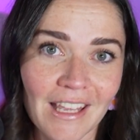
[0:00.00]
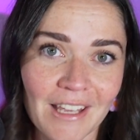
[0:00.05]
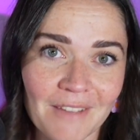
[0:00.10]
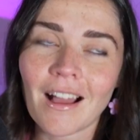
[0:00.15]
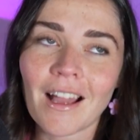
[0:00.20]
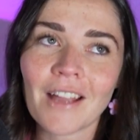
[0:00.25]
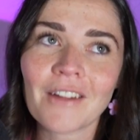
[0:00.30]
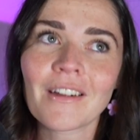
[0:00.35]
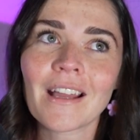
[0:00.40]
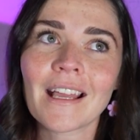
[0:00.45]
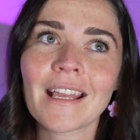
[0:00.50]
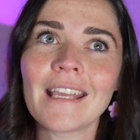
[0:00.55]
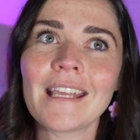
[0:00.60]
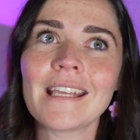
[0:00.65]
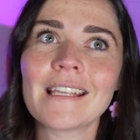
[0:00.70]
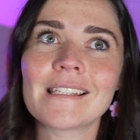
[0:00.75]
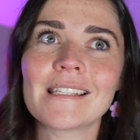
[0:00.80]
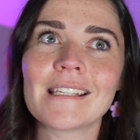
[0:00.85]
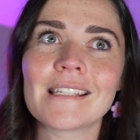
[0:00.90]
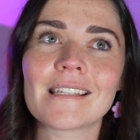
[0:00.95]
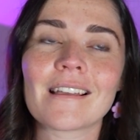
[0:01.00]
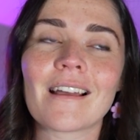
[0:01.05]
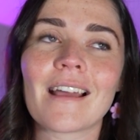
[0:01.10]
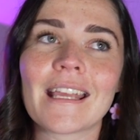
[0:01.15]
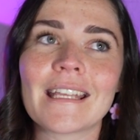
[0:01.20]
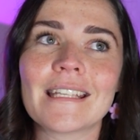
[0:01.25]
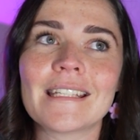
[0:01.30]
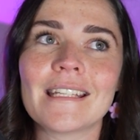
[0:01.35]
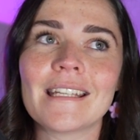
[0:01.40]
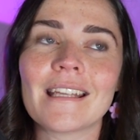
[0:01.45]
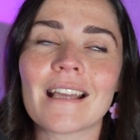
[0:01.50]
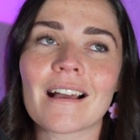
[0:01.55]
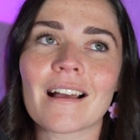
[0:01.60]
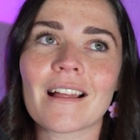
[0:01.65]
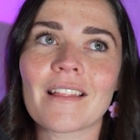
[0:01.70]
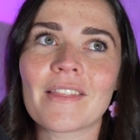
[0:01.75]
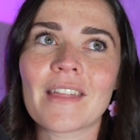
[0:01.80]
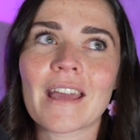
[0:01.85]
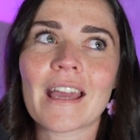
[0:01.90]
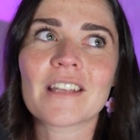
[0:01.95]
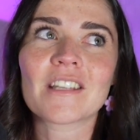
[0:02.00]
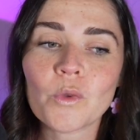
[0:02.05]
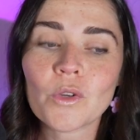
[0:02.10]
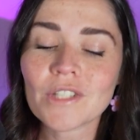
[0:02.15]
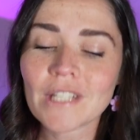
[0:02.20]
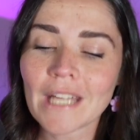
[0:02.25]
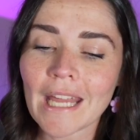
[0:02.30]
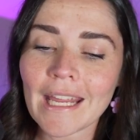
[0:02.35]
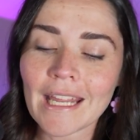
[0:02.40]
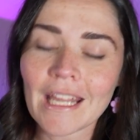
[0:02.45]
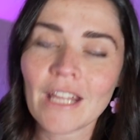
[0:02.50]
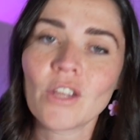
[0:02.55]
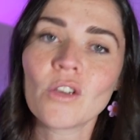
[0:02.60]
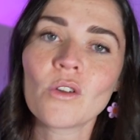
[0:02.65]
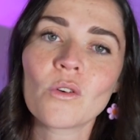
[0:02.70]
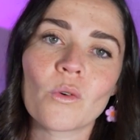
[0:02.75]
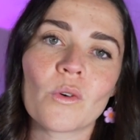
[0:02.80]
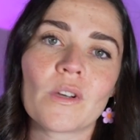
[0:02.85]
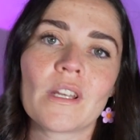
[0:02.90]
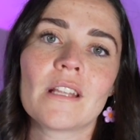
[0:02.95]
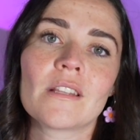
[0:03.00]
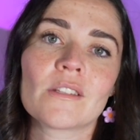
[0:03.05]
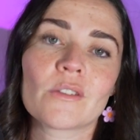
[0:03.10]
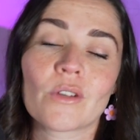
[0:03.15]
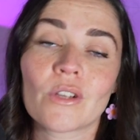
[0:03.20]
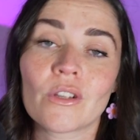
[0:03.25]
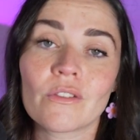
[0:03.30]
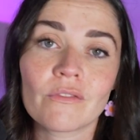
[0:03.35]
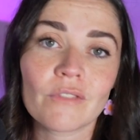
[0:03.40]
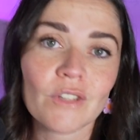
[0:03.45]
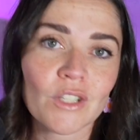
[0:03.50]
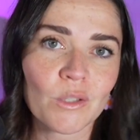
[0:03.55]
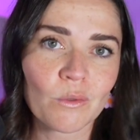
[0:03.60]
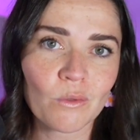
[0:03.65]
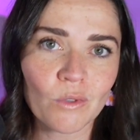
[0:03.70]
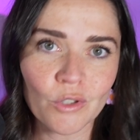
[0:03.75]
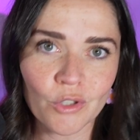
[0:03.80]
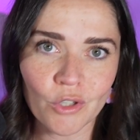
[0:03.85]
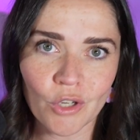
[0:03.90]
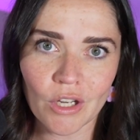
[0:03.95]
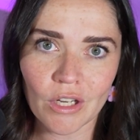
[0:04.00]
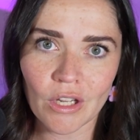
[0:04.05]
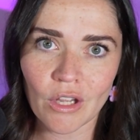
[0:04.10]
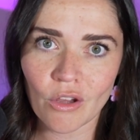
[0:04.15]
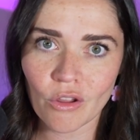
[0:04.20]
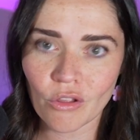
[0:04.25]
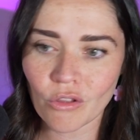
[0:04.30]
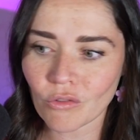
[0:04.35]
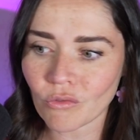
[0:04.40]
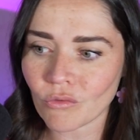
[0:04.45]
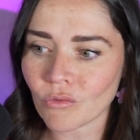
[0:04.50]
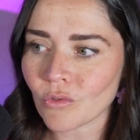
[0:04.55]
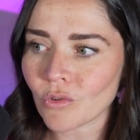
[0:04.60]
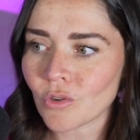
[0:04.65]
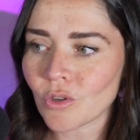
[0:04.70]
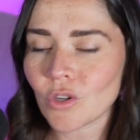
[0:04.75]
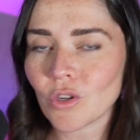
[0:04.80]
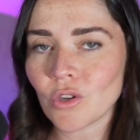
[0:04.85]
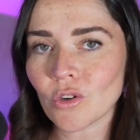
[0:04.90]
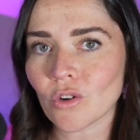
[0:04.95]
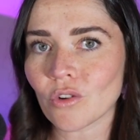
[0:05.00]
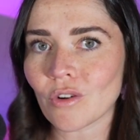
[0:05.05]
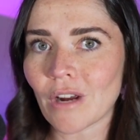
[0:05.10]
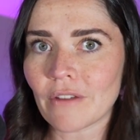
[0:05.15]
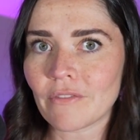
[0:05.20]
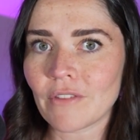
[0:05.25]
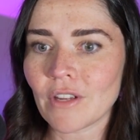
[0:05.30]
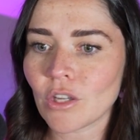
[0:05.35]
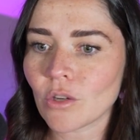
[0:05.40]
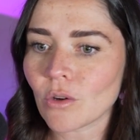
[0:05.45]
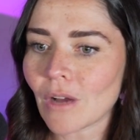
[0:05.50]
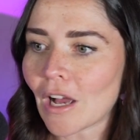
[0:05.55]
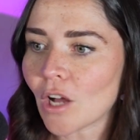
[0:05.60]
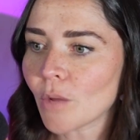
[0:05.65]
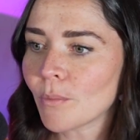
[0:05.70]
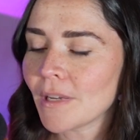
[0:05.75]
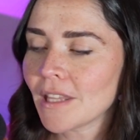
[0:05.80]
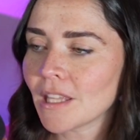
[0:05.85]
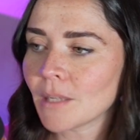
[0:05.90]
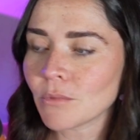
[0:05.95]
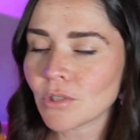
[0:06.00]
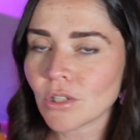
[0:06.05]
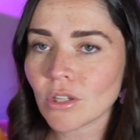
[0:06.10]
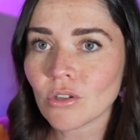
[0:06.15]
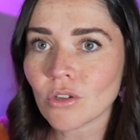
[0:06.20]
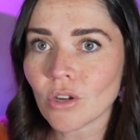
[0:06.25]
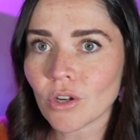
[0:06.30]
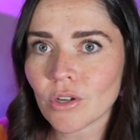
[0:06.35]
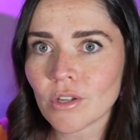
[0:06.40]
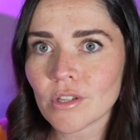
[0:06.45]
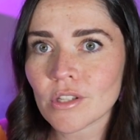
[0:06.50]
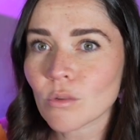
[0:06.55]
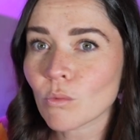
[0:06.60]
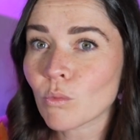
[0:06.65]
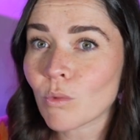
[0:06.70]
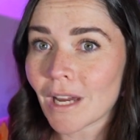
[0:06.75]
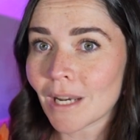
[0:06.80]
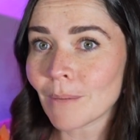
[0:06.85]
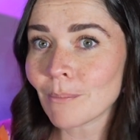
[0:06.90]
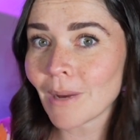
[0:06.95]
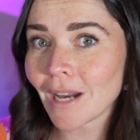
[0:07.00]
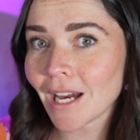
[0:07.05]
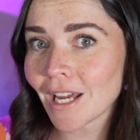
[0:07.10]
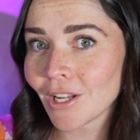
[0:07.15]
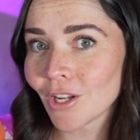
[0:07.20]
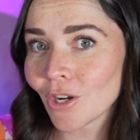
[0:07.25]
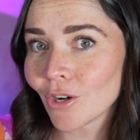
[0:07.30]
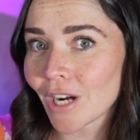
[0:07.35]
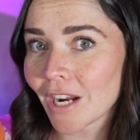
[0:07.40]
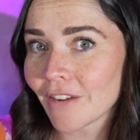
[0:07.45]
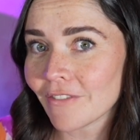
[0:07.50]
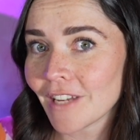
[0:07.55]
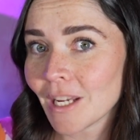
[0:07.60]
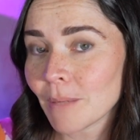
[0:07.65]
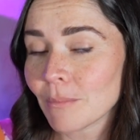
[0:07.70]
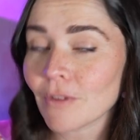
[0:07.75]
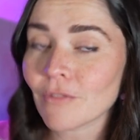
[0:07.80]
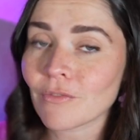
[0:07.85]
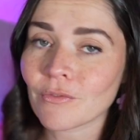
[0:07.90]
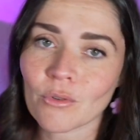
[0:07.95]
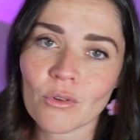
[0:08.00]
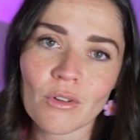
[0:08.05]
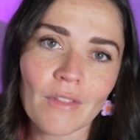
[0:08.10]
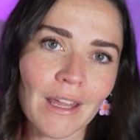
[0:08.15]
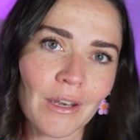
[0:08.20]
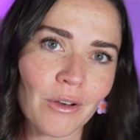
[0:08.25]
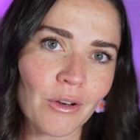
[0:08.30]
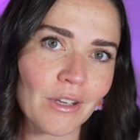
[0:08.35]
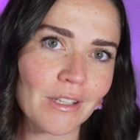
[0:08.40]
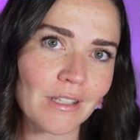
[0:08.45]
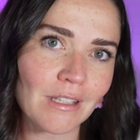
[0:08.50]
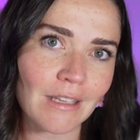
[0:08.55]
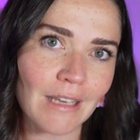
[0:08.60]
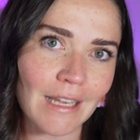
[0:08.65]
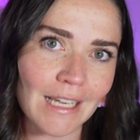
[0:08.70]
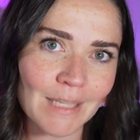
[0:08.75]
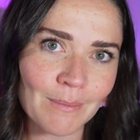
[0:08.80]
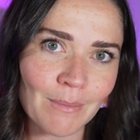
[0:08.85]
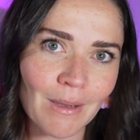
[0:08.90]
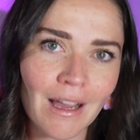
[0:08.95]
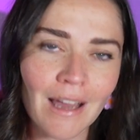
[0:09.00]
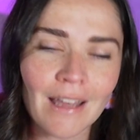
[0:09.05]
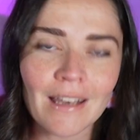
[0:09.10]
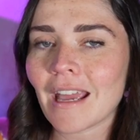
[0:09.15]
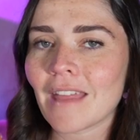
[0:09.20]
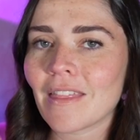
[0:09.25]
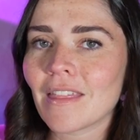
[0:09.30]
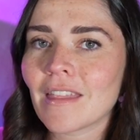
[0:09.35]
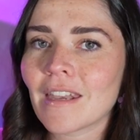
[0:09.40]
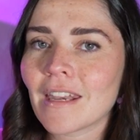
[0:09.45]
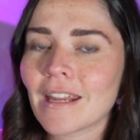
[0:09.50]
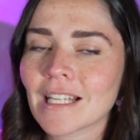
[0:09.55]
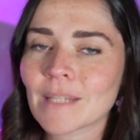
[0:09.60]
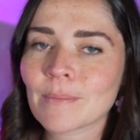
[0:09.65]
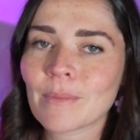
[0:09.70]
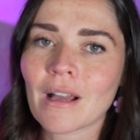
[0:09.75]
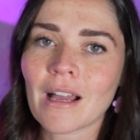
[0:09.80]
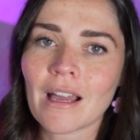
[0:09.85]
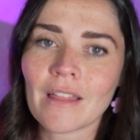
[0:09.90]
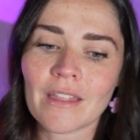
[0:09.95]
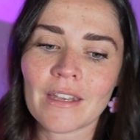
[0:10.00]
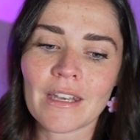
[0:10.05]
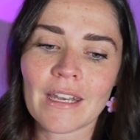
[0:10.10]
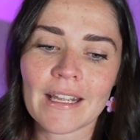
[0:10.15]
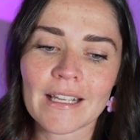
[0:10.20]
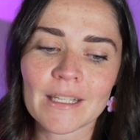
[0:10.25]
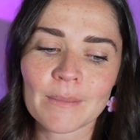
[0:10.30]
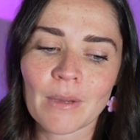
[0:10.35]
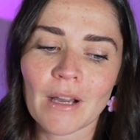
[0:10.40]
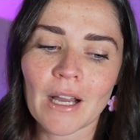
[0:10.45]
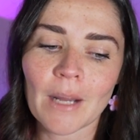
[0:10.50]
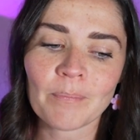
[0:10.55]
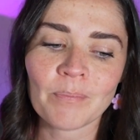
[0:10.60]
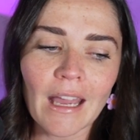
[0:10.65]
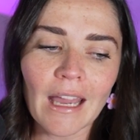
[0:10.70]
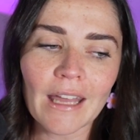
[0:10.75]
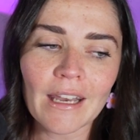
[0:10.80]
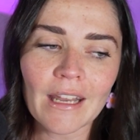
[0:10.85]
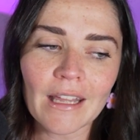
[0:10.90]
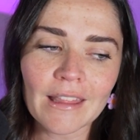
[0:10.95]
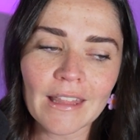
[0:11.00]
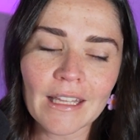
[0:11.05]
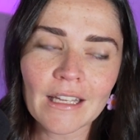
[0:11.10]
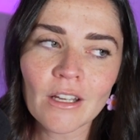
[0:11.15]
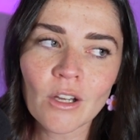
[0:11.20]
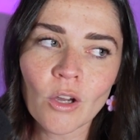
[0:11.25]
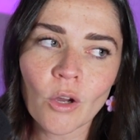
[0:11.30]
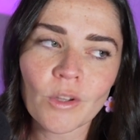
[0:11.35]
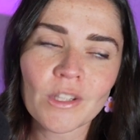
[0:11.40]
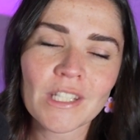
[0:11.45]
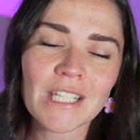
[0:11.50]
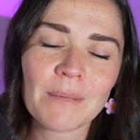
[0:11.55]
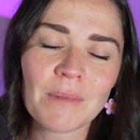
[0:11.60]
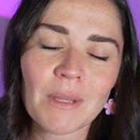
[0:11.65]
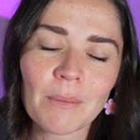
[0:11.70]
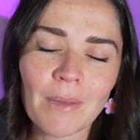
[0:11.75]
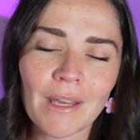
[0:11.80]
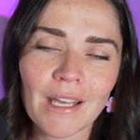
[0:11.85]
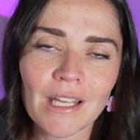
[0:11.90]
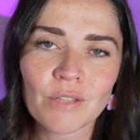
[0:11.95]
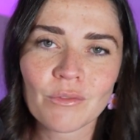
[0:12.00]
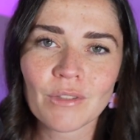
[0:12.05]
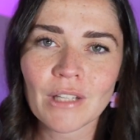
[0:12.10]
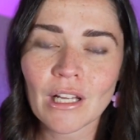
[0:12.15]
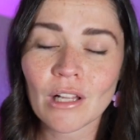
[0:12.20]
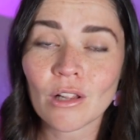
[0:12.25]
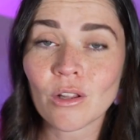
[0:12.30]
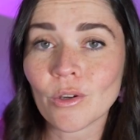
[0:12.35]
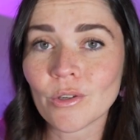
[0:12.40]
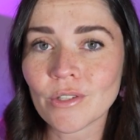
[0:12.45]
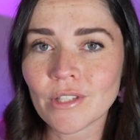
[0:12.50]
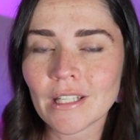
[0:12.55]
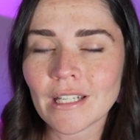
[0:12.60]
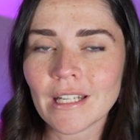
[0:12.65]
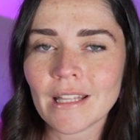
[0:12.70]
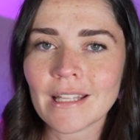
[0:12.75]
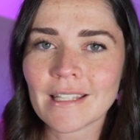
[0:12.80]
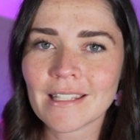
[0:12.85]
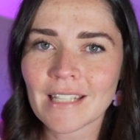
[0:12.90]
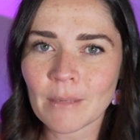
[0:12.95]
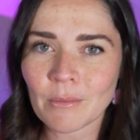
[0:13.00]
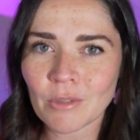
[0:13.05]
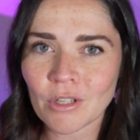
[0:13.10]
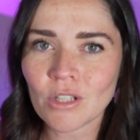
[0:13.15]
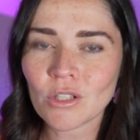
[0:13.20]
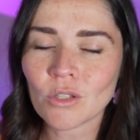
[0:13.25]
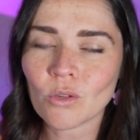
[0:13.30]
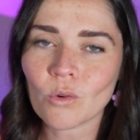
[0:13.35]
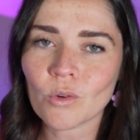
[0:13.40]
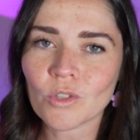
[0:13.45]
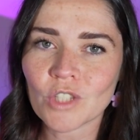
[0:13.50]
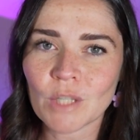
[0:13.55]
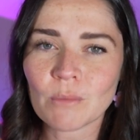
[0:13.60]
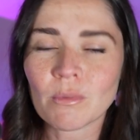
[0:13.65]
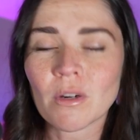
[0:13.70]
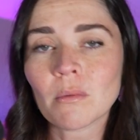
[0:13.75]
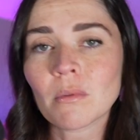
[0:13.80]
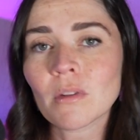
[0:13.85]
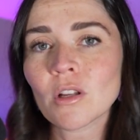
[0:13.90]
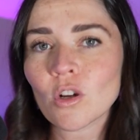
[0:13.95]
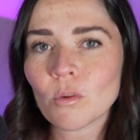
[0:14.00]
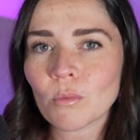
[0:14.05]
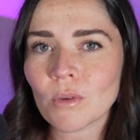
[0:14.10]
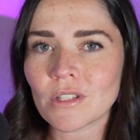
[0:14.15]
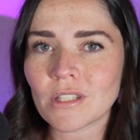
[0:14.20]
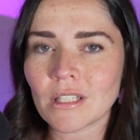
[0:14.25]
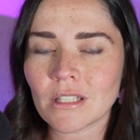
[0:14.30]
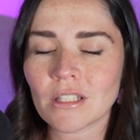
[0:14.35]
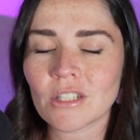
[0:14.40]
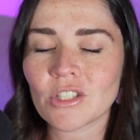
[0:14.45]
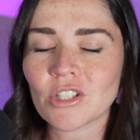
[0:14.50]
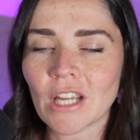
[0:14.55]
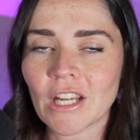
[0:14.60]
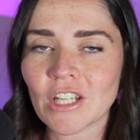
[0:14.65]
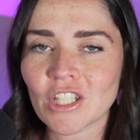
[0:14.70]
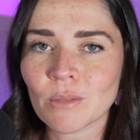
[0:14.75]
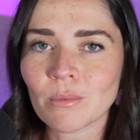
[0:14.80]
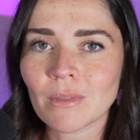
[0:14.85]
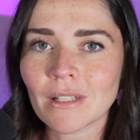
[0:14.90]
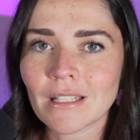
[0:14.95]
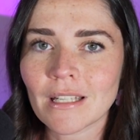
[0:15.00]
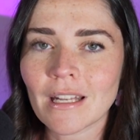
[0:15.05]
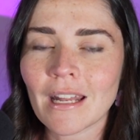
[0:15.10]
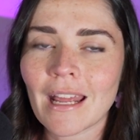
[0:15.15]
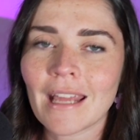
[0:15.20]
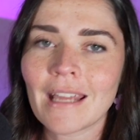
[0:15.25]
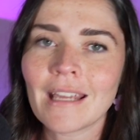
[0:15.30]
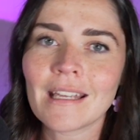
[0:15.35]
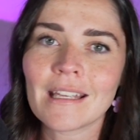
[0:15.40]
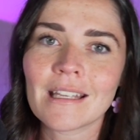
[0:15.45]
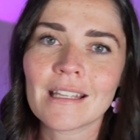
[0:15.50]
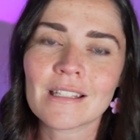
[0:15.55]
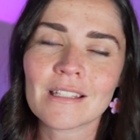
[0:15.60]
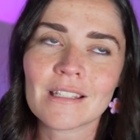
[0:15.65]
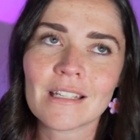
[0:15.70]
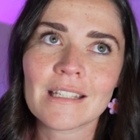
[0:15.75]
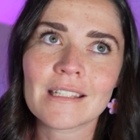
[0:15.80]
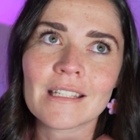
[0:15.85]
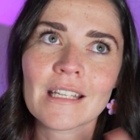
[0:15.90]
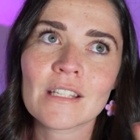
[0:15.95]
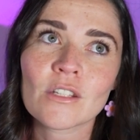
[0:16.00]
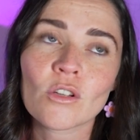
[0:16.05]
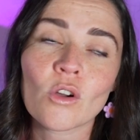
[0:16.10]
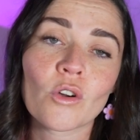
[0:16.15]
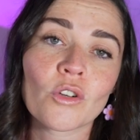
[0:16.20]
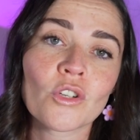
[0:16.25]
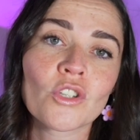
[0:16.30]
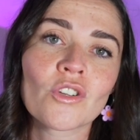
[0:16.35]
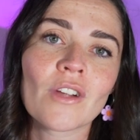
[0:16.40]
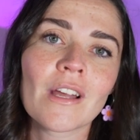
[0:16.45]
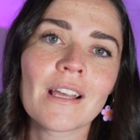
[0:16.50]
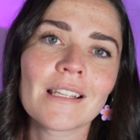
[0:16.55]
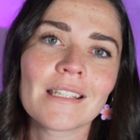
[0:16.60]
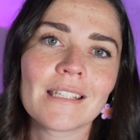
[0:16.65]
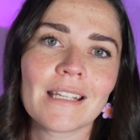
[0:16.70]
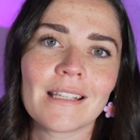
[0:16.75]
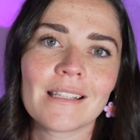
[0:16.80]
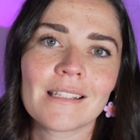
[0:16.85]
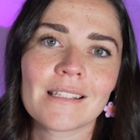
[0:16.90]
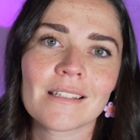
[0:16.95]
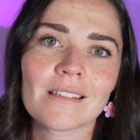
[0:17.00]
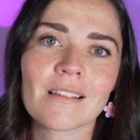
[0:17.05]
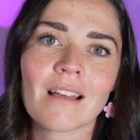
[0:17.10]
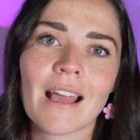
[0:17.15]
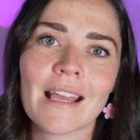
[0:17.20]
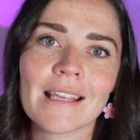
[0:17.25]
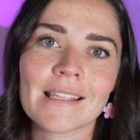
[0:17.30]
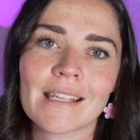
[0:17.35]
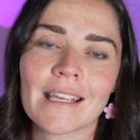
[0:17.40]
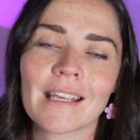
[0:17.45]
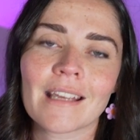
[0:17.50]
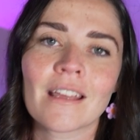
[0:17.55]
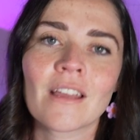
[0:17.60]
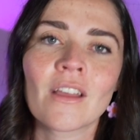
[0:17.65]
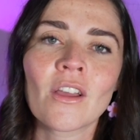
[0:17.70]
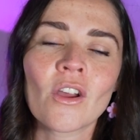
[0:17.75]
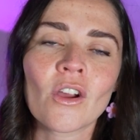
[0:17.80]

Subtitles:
Hierarchy is this idea that you're taking your audience on a visual journey through your graphic. You're helping them to notice one part of your graphic before they notice the next part, and then the next part, and then the next part. And I think a concept that pairs really closely to this that I'm going to talk to you probably almost interchangeably today is contrast in sizing.